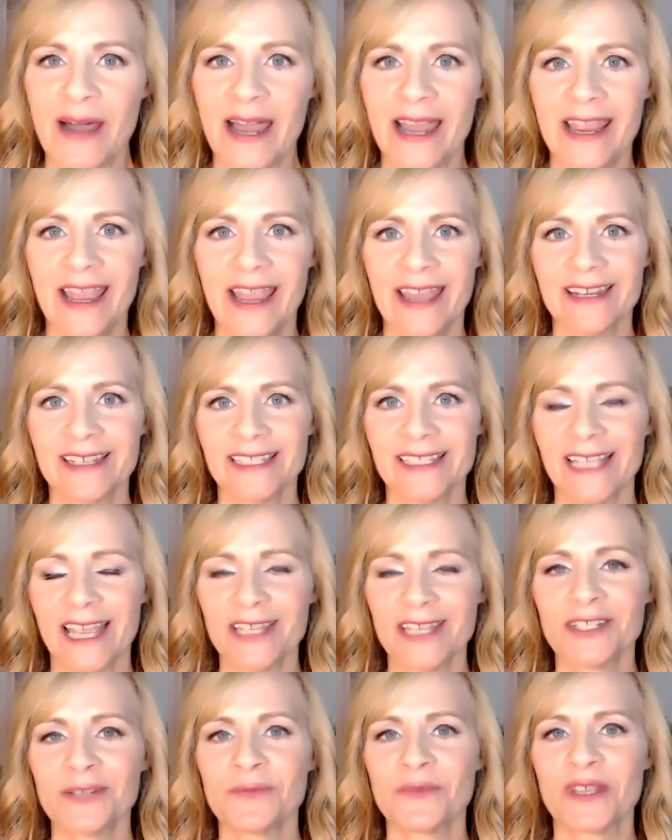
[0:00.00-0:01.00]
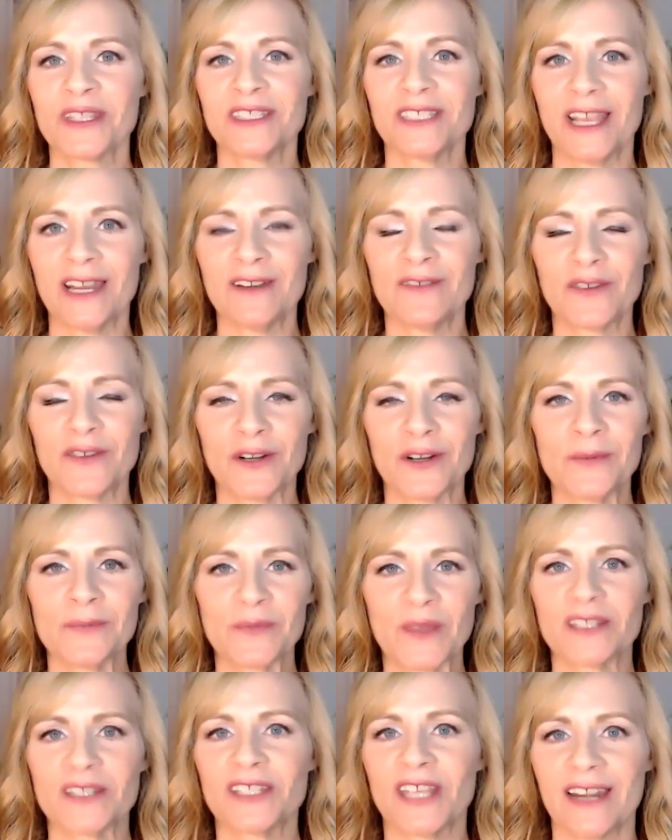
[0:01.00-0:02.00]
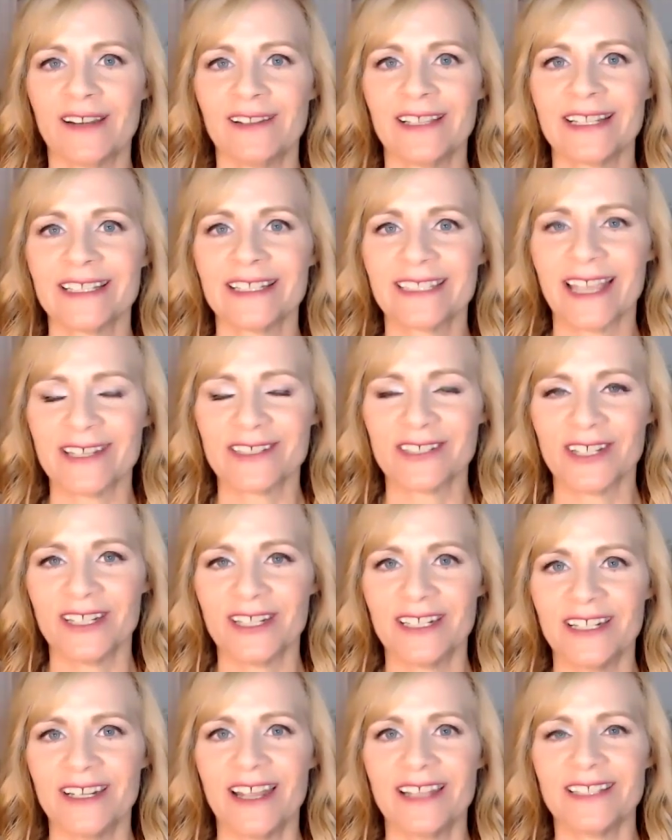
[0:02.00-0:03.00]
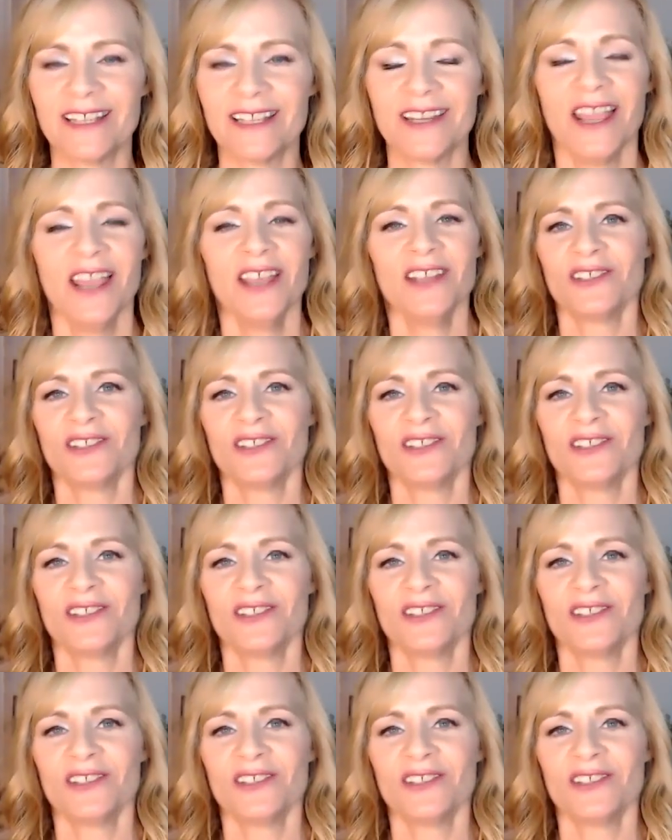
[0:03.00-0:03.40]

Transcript: I had a session with Jennifer, a channeling session, and I said,